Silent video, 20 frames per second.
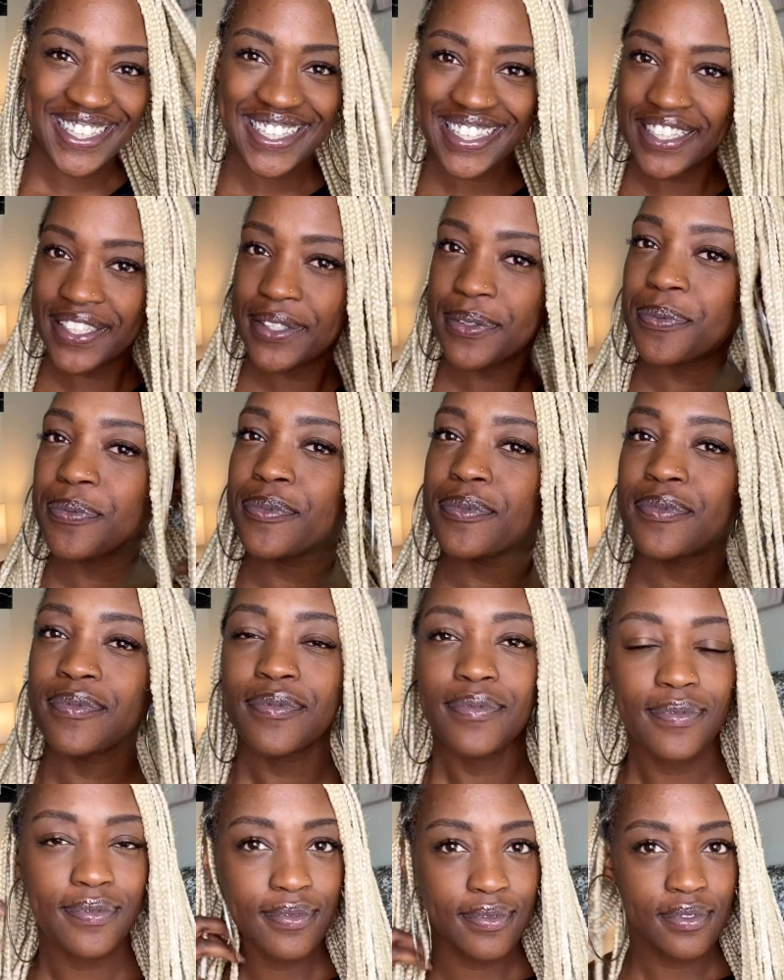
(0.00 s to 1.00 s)
Again, this is
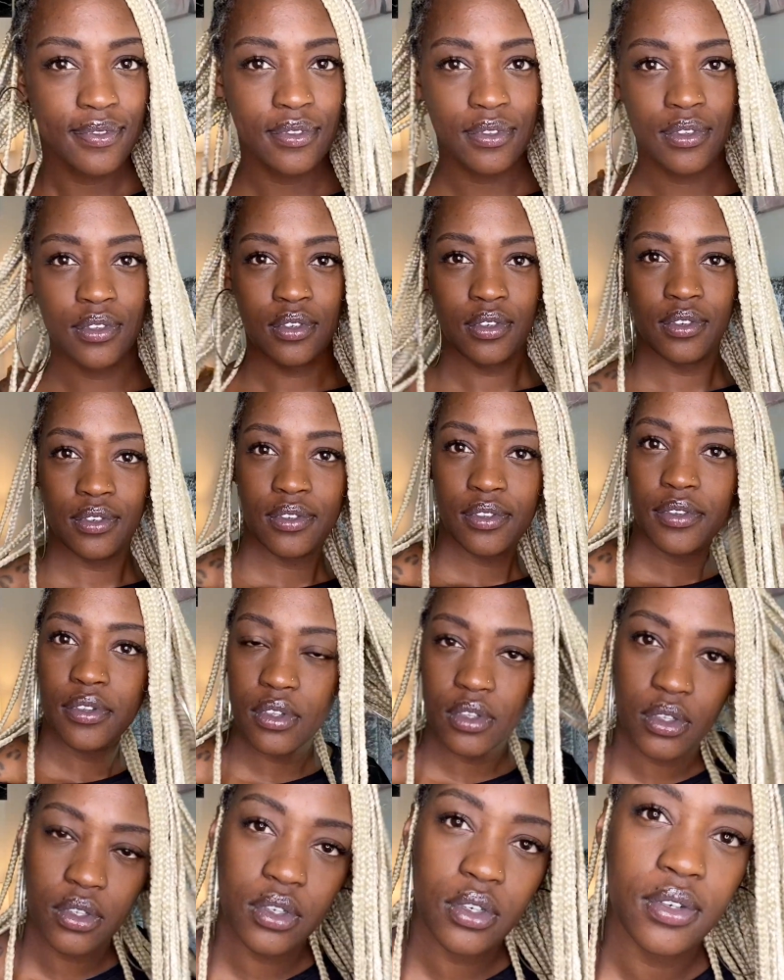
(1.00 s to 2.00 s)
a long and
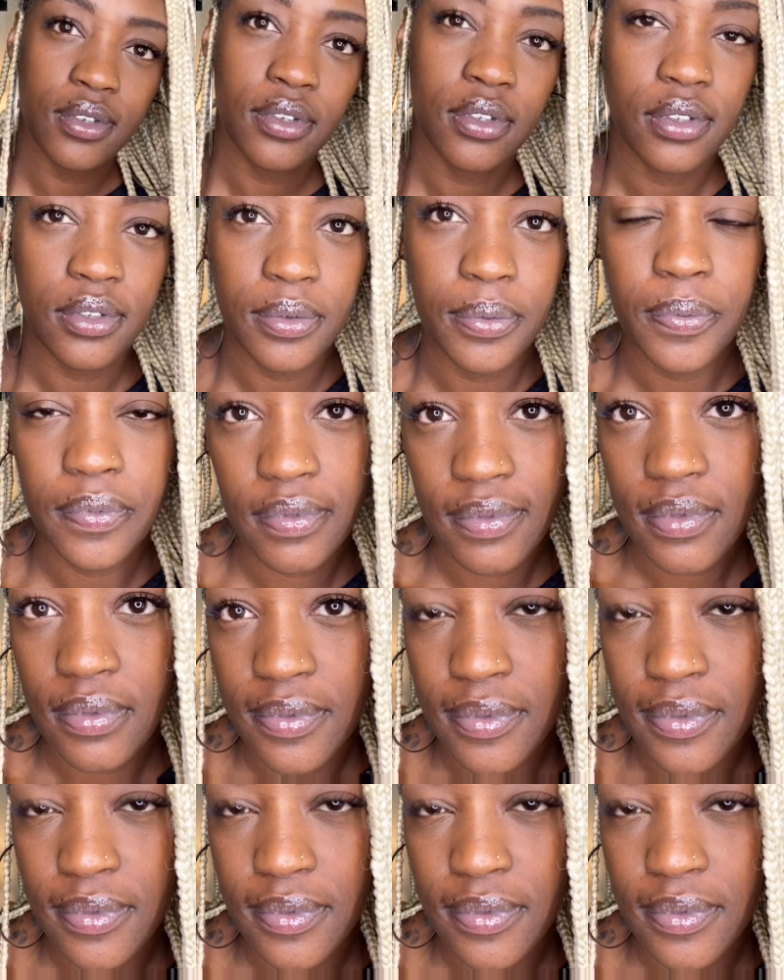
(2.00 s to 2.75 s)
medium mix.